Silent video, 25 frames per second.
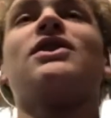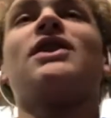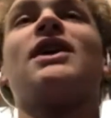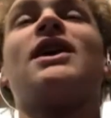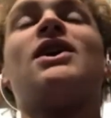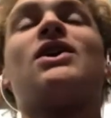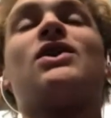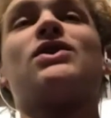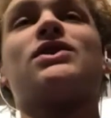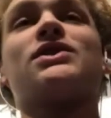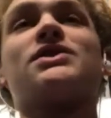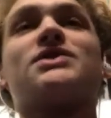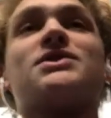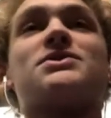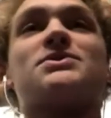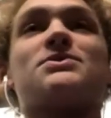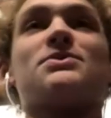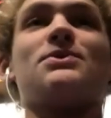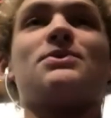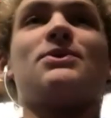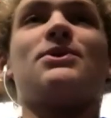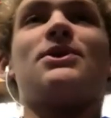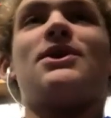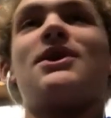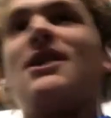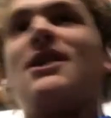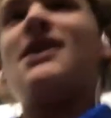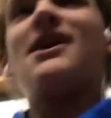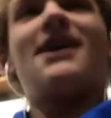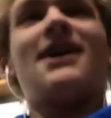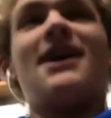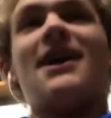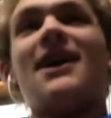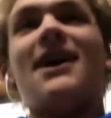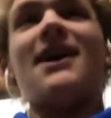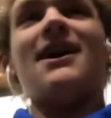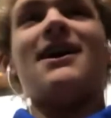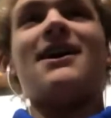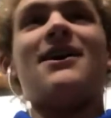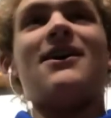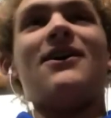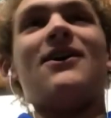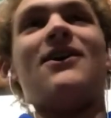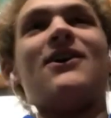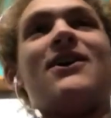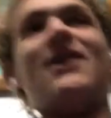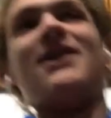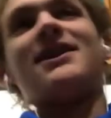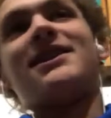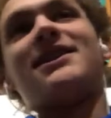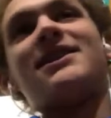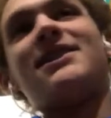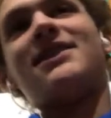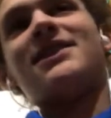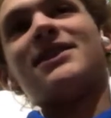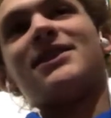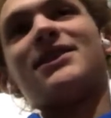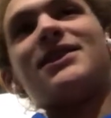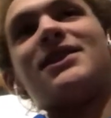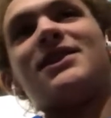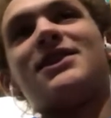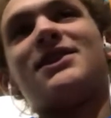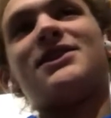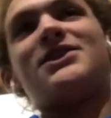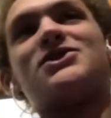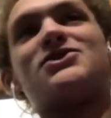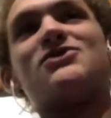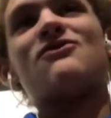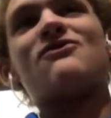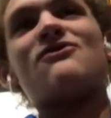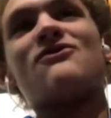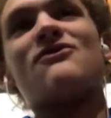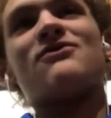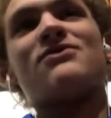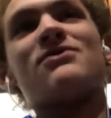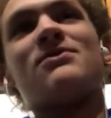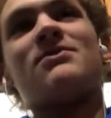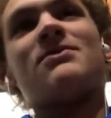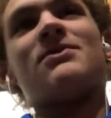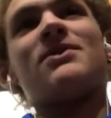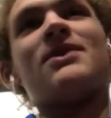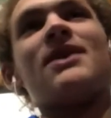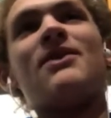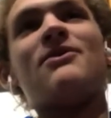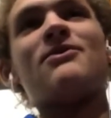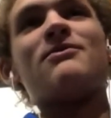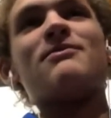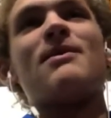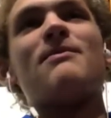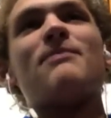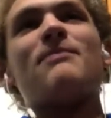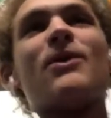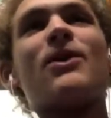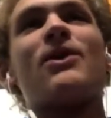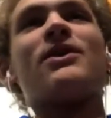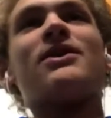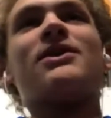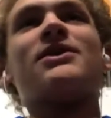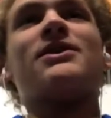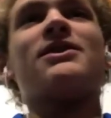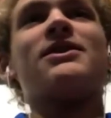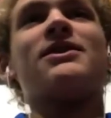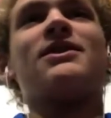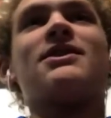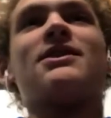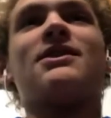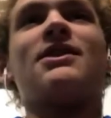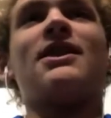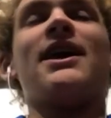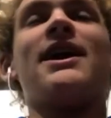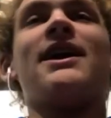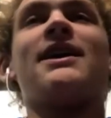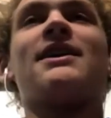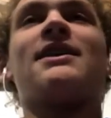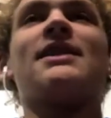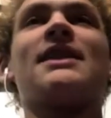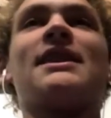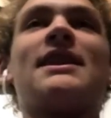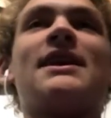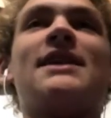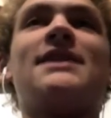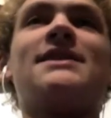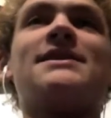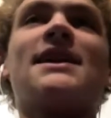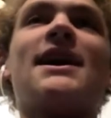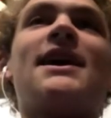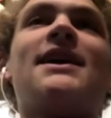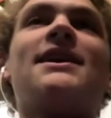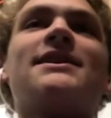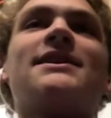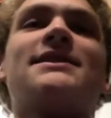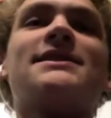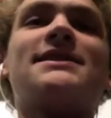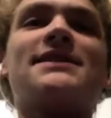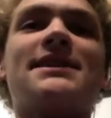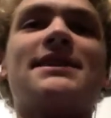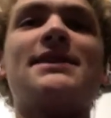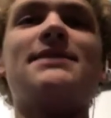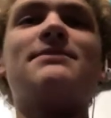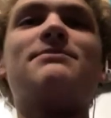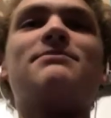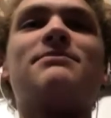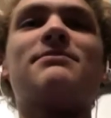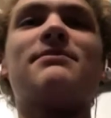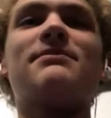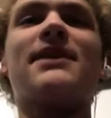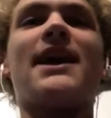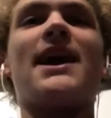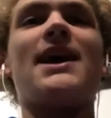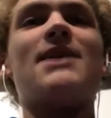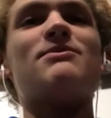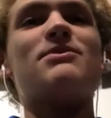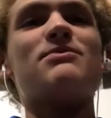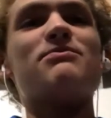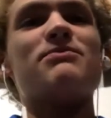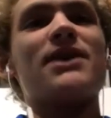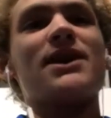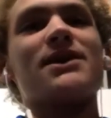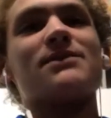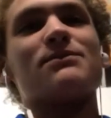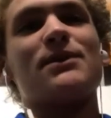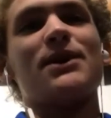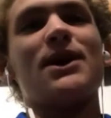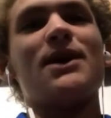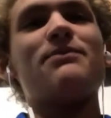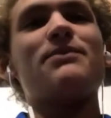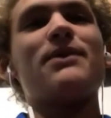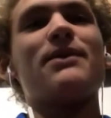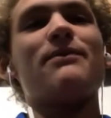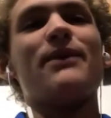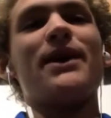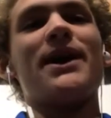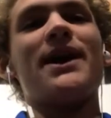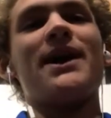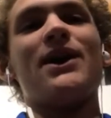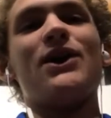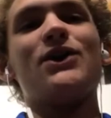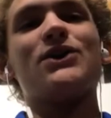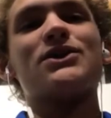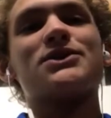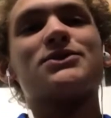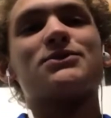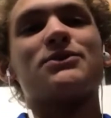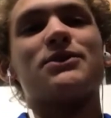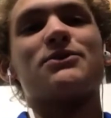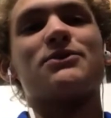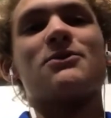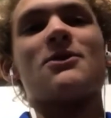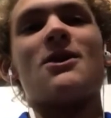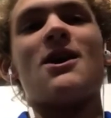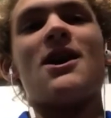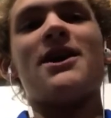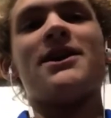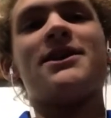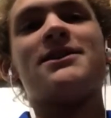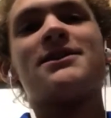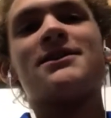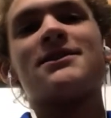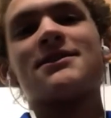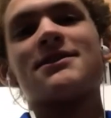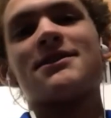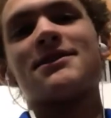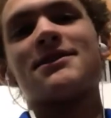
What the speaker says: that was, I remember like the entire team came and picked me up at my house with Ryan,